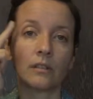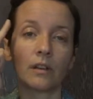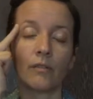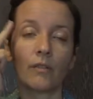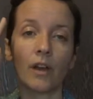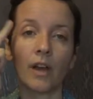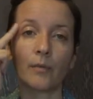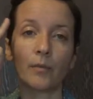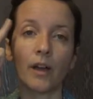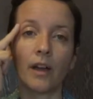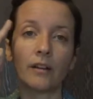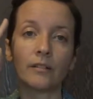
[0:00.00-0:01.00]
of the
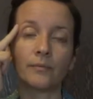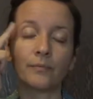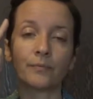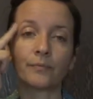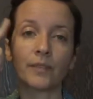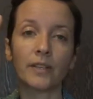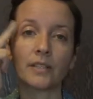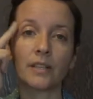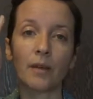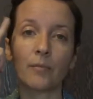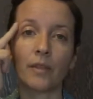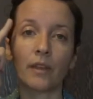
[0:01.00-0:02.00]
eyebrow and
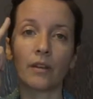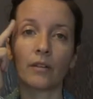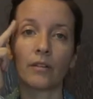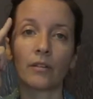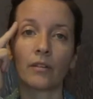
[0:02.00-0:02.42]
tap there.